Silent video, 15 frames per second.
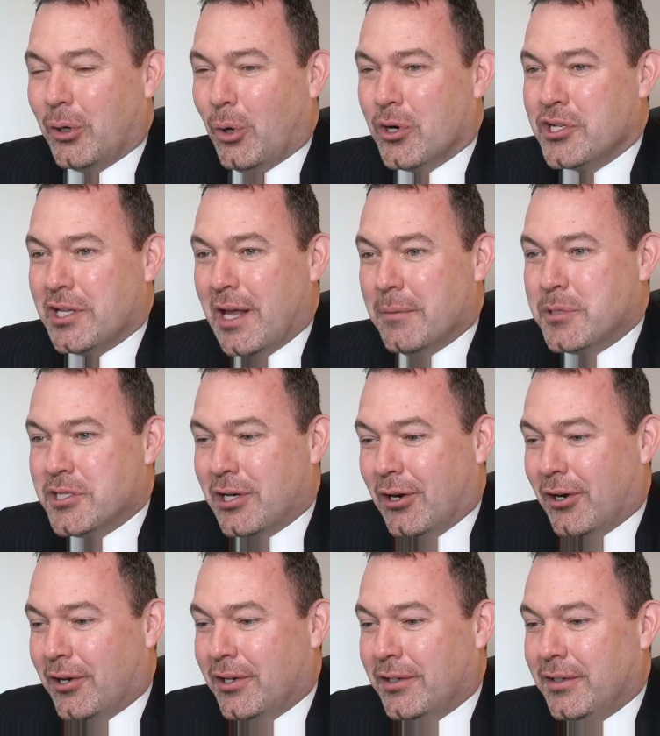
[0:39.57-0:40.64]
Coreslab
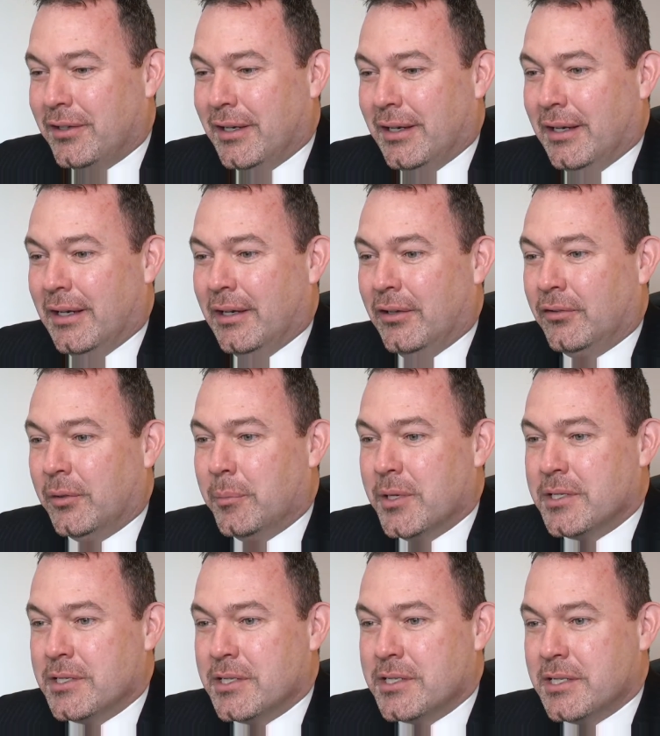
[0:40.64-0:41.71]
started as a
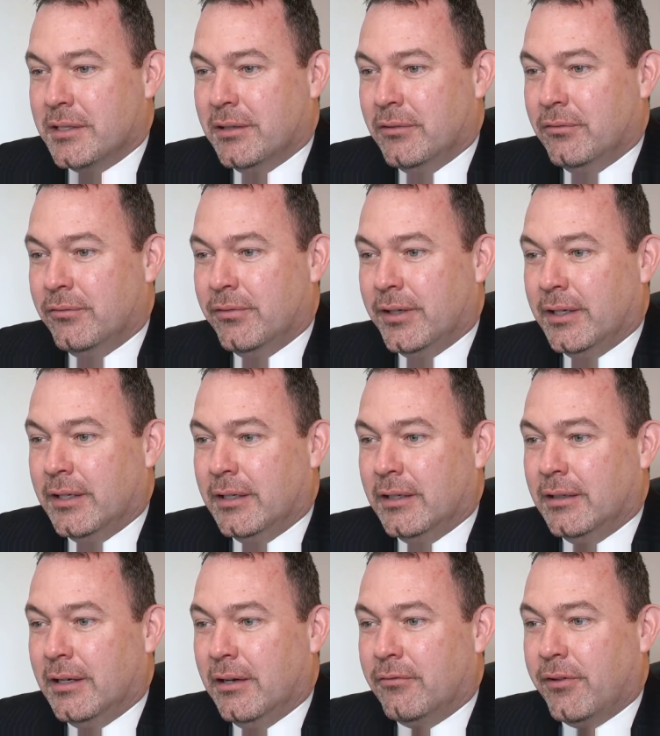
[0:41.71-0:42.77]
business of
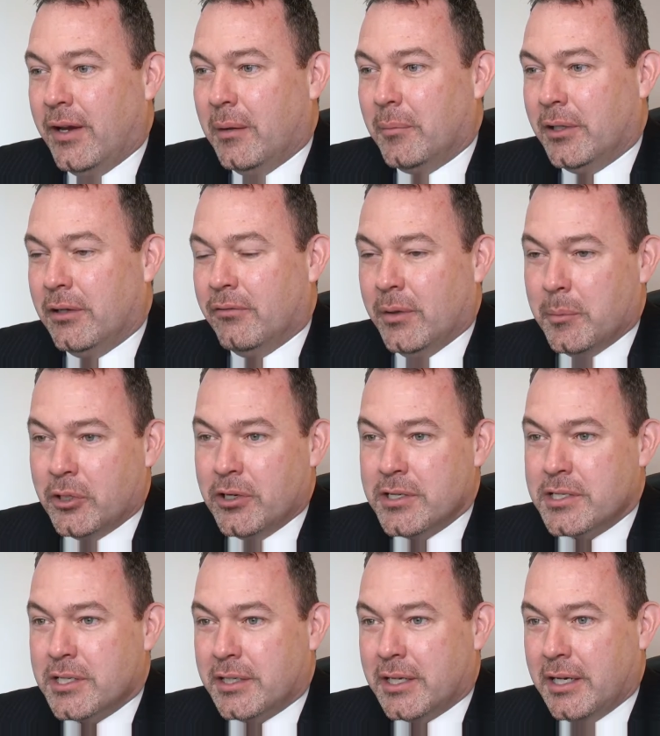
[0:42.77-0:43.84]
uh, a family of
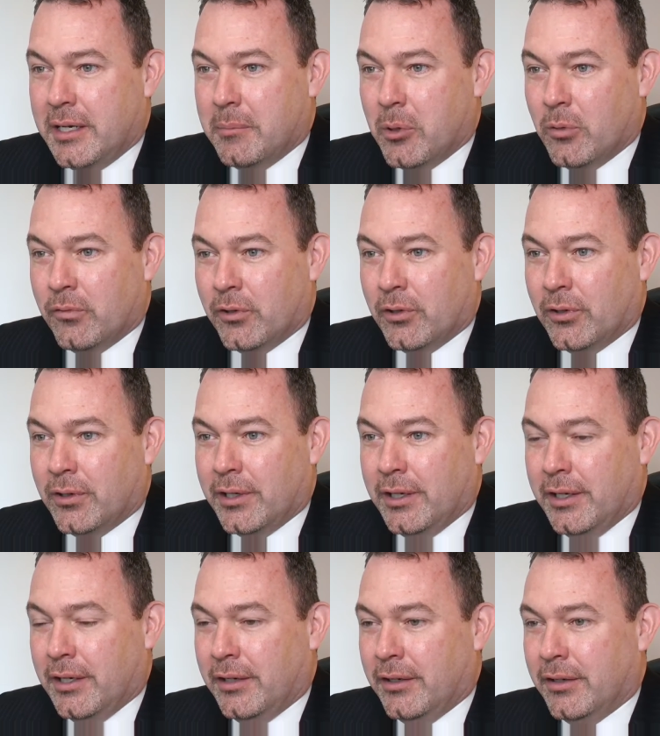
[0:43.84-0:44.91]
immigrants that came over
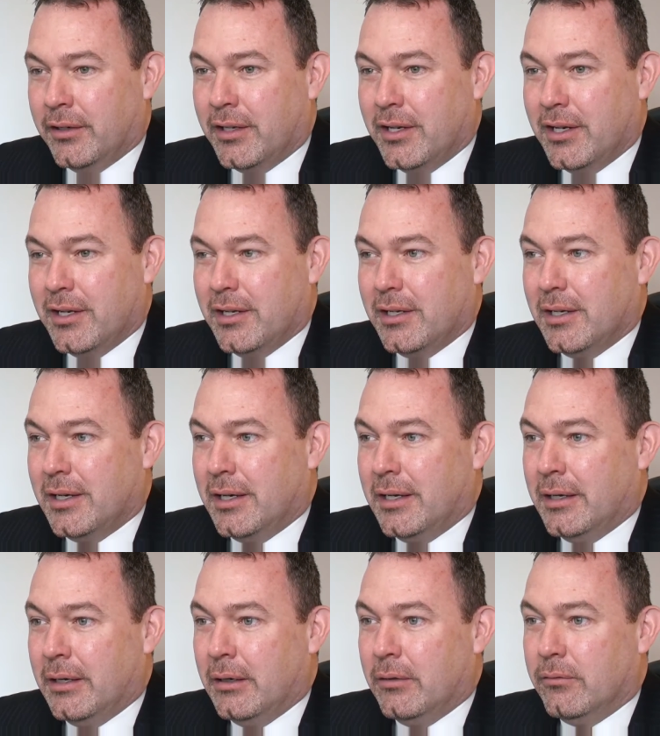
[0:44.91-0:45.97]
and
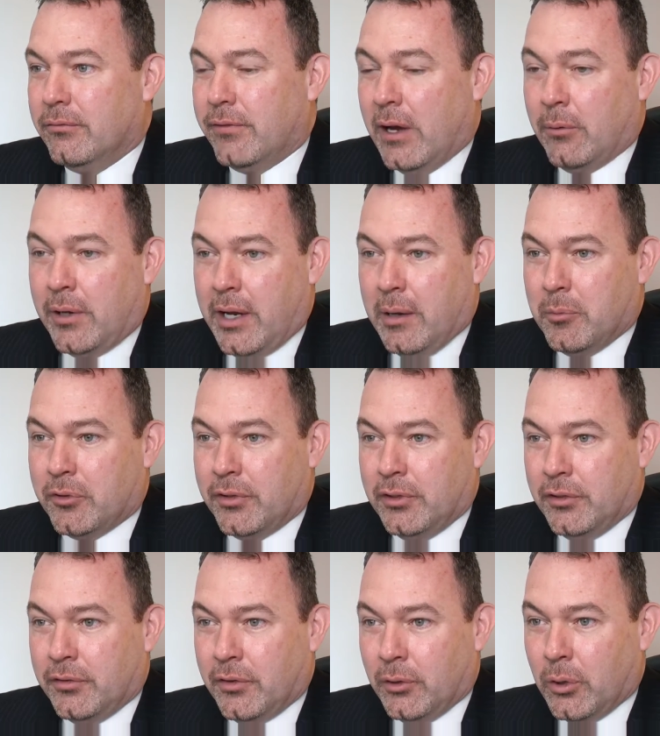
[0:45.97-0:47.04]
uh, found Hamilton
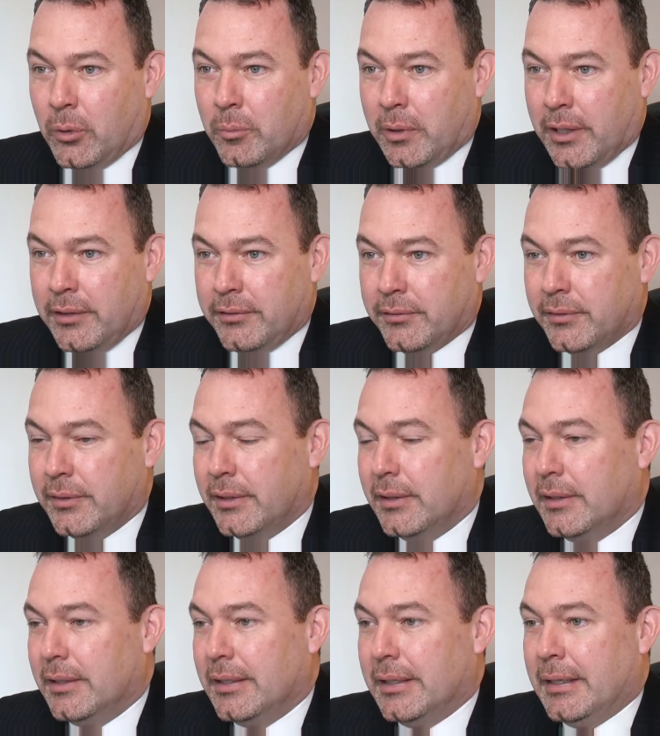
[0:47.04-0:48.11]
as their home place.
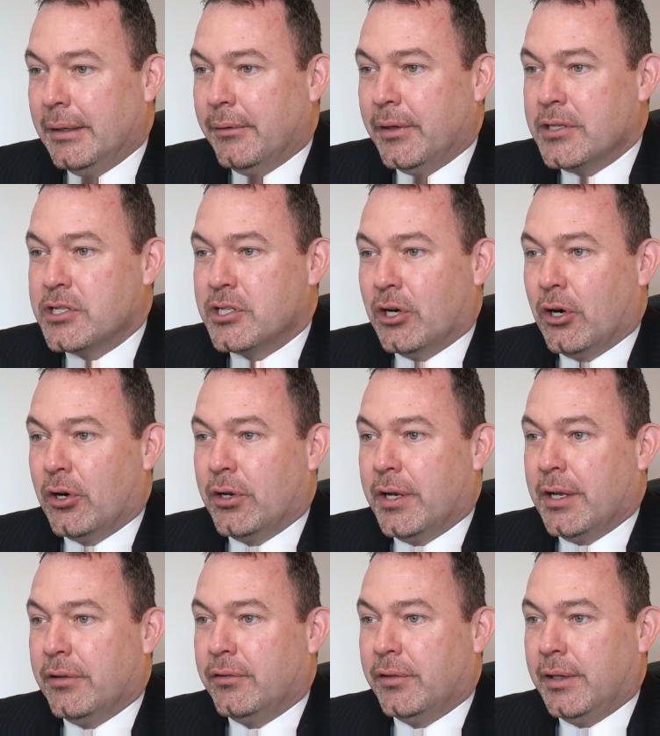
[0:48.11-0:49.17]
Uh, they started
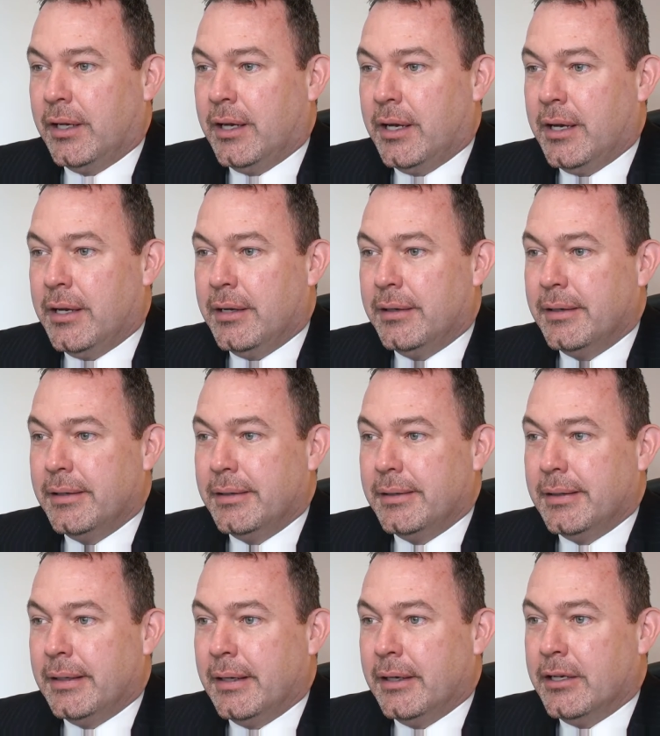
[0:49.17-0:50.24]
as a
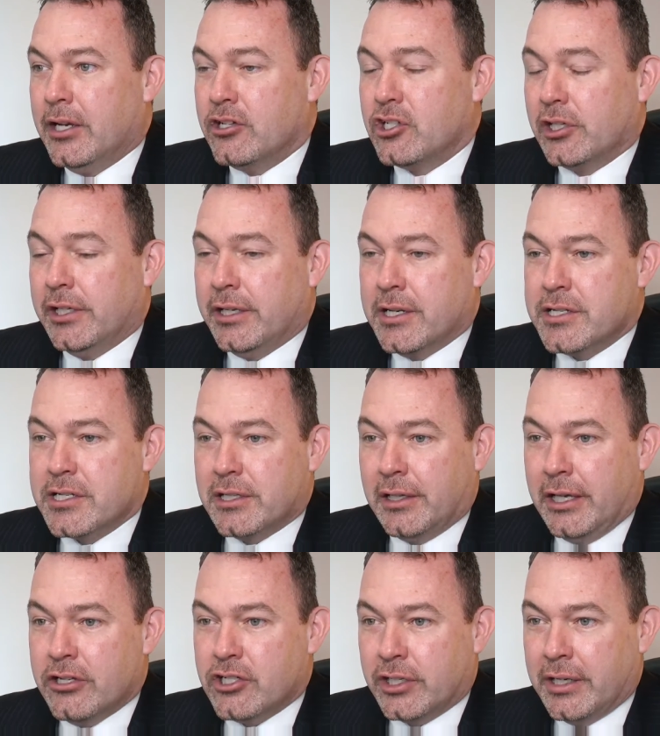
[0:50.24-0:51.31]
uh, initially an
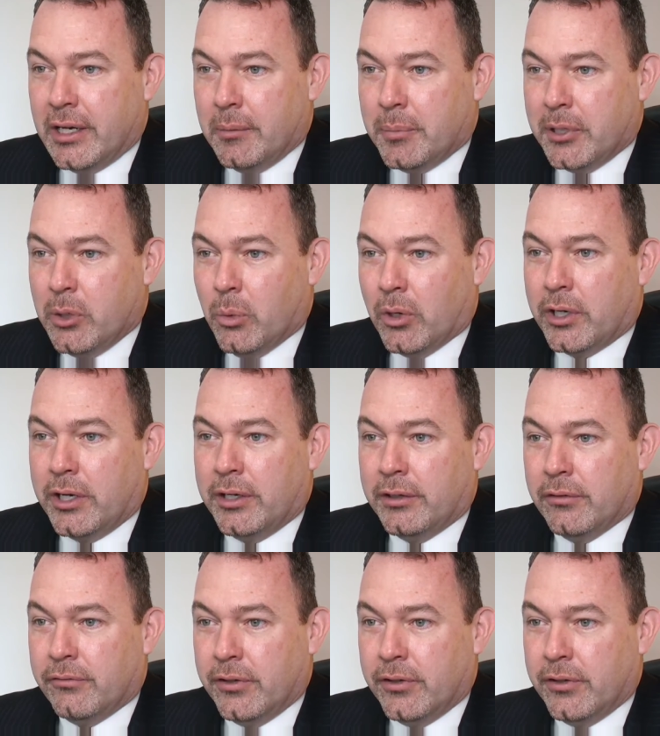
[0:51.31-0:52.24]
installation company working in the